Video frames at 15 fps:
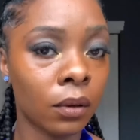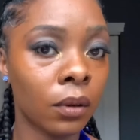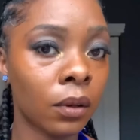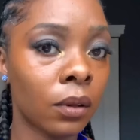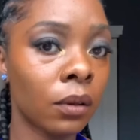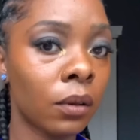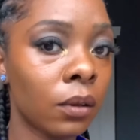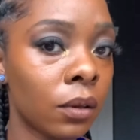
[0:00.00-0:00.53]

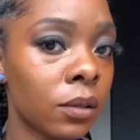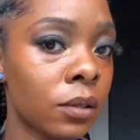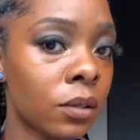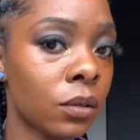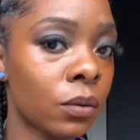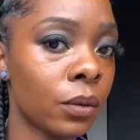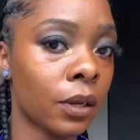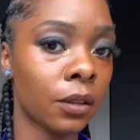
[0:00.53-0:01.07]
Let's
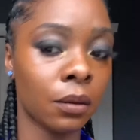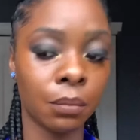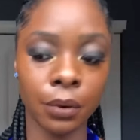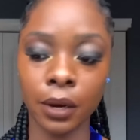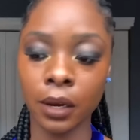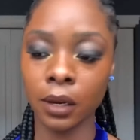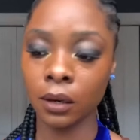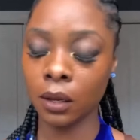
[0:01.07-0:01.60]
do another
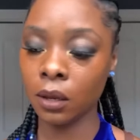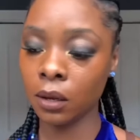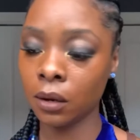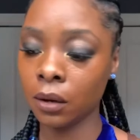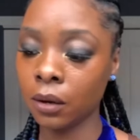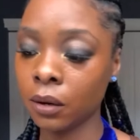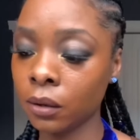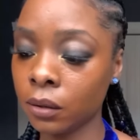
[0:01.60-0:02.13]
braid here.